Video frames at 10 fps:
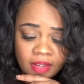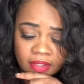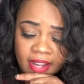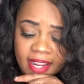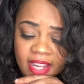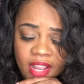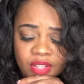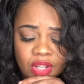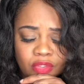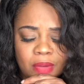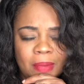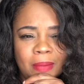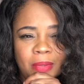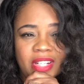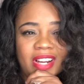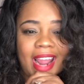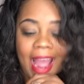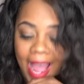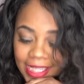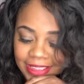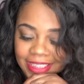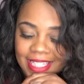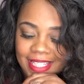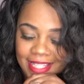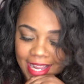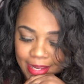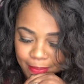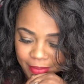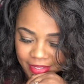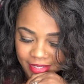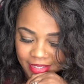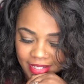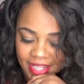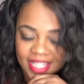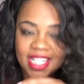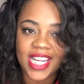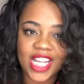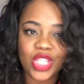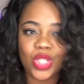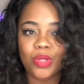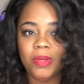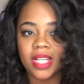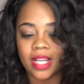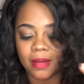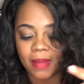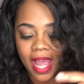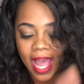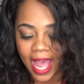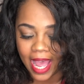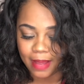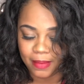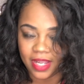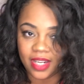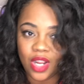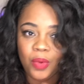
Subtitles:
Okay? So remember, your action steps need to become habit.